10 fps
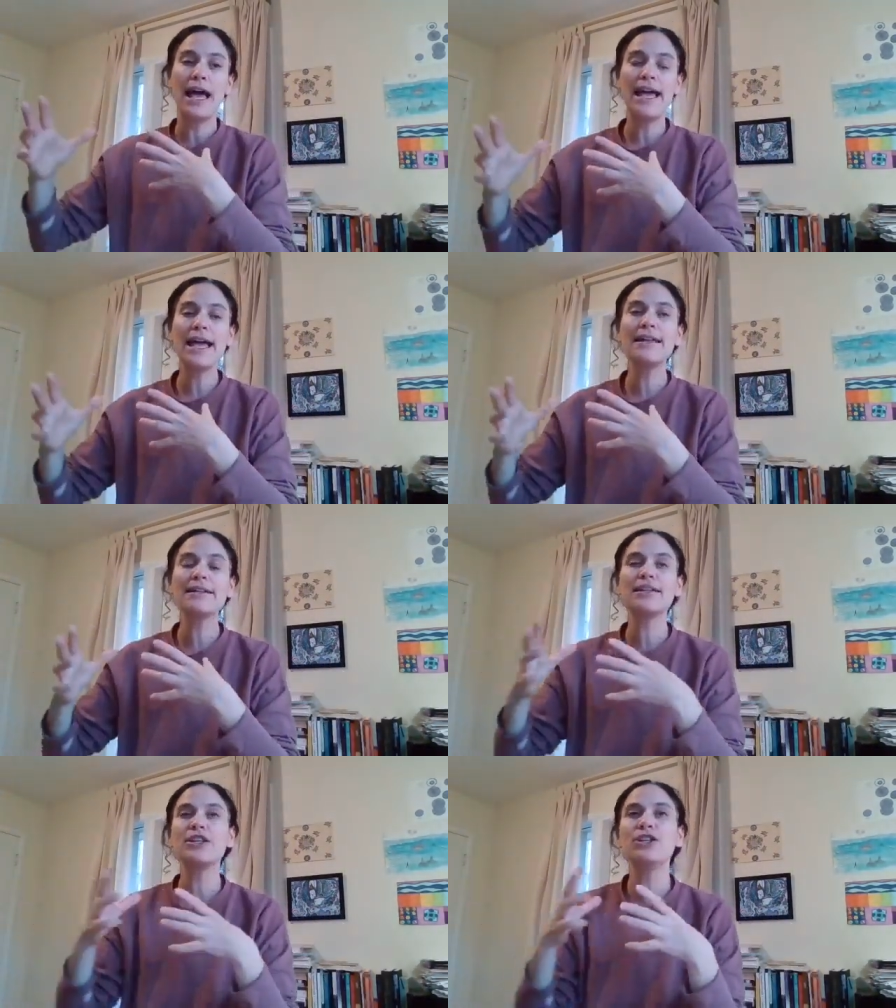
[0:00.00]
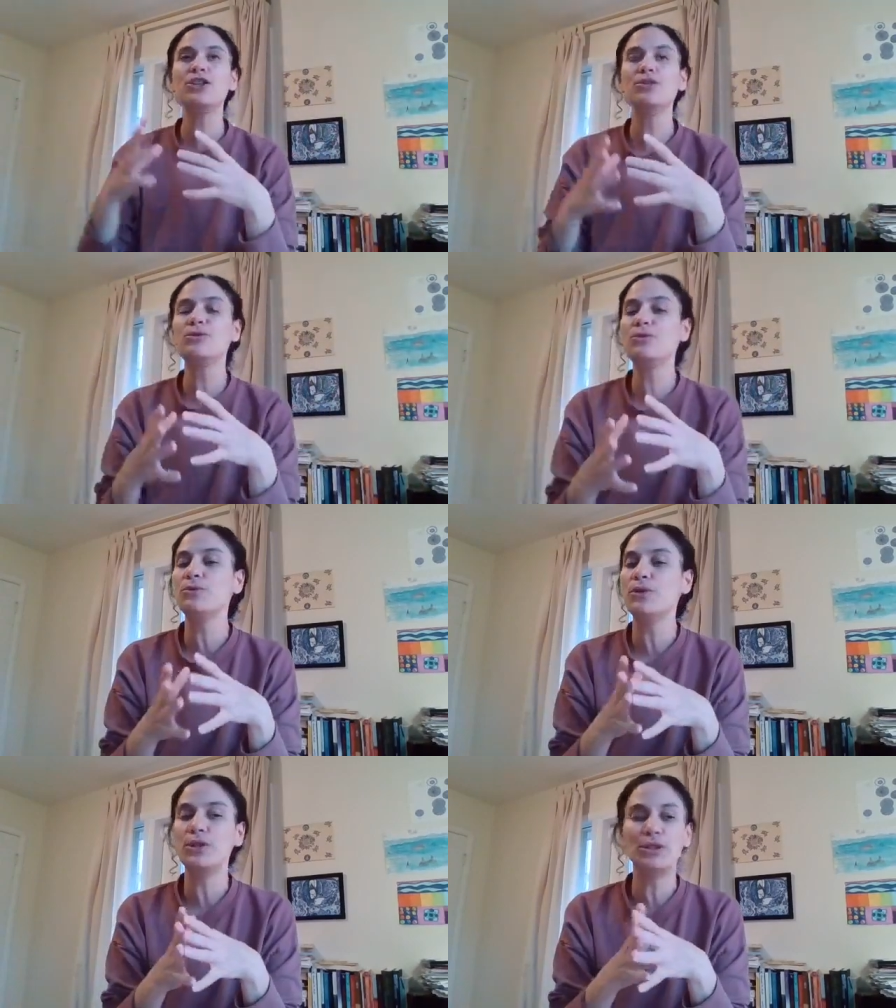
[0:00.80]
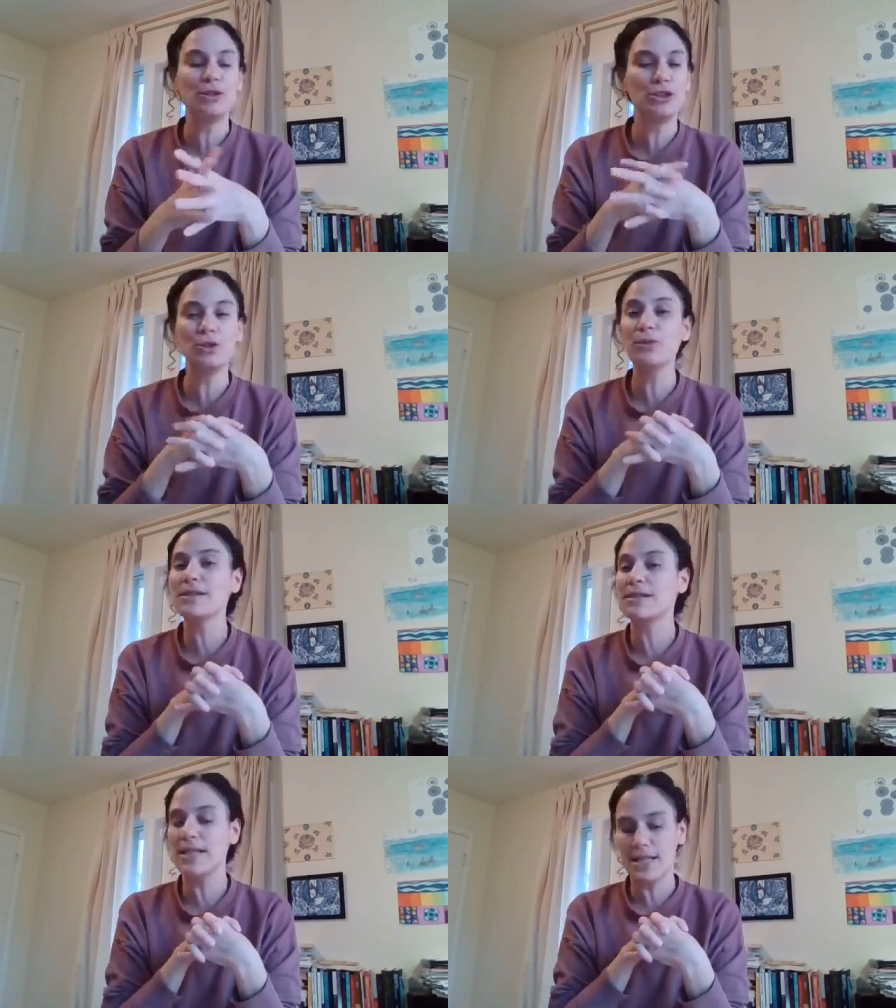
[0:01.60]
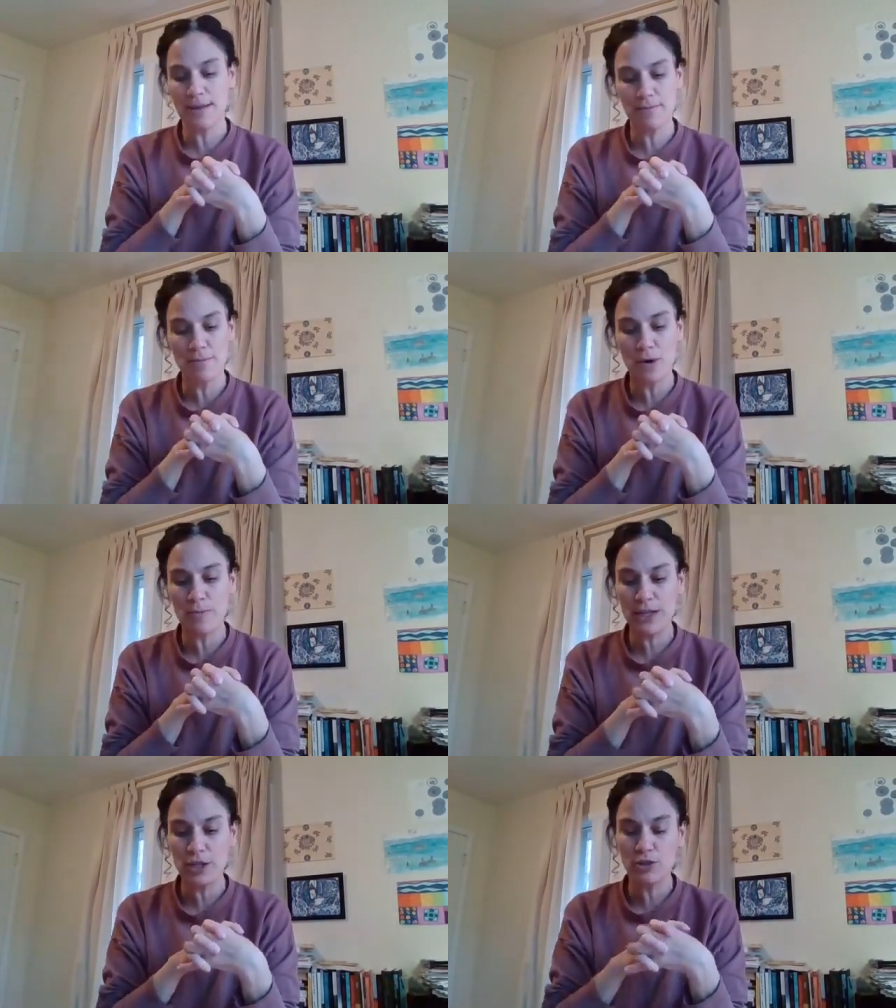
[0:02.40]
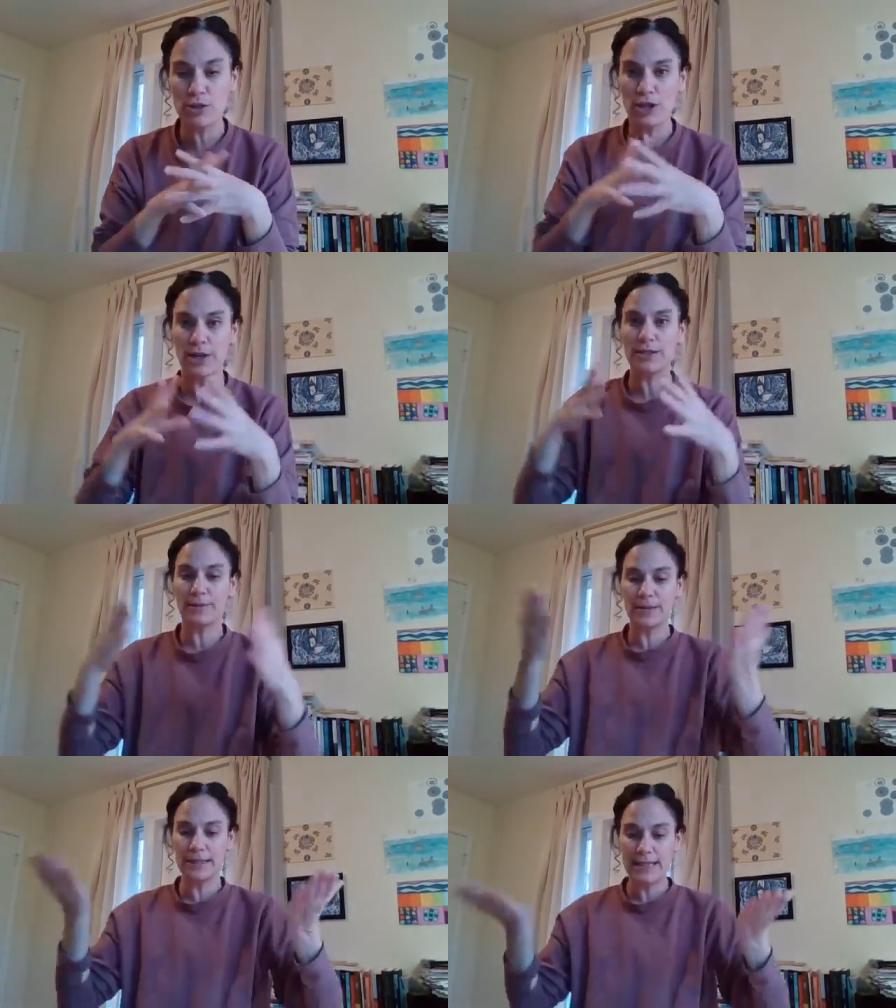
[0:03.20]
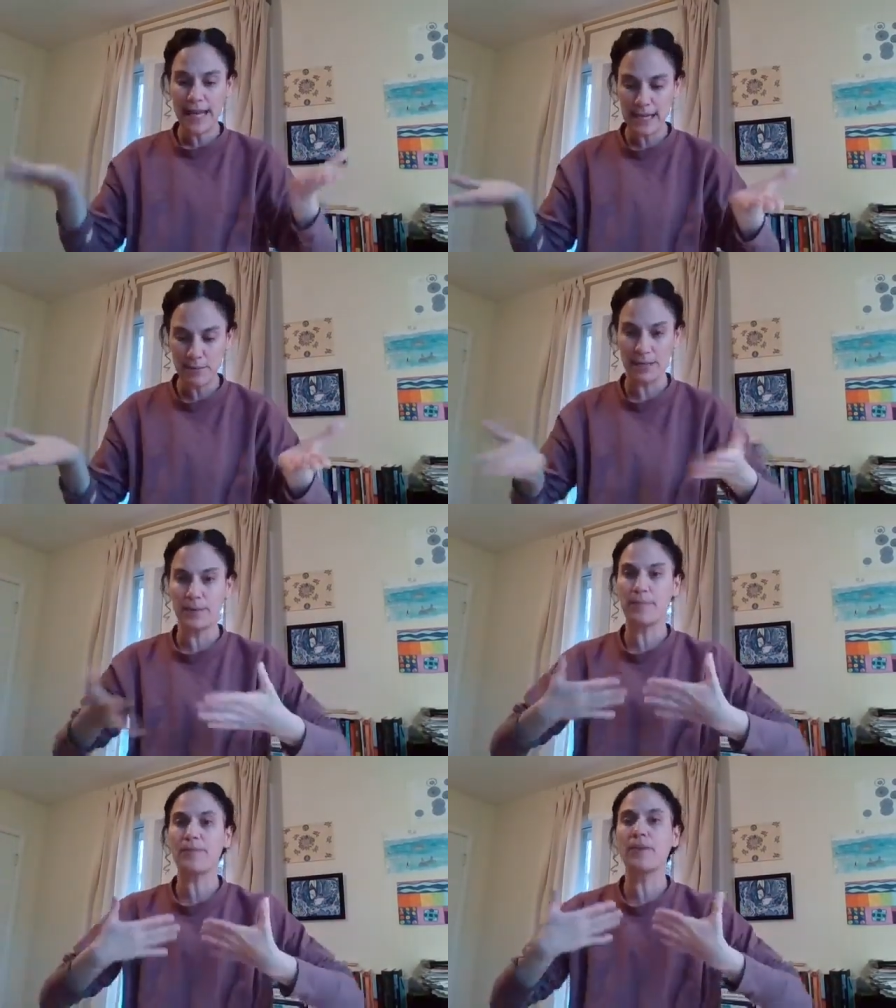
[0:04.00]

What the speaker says: And you will see, the moment you start naming